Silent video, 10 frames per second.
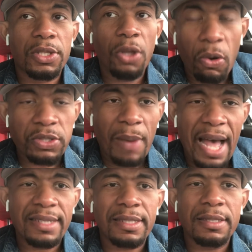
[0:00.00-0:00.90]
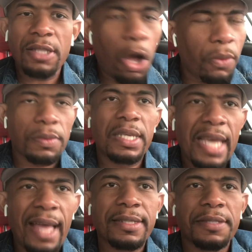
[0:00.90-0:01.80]
those minds? No, he
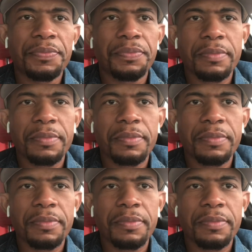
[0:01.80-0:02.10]
hasn't.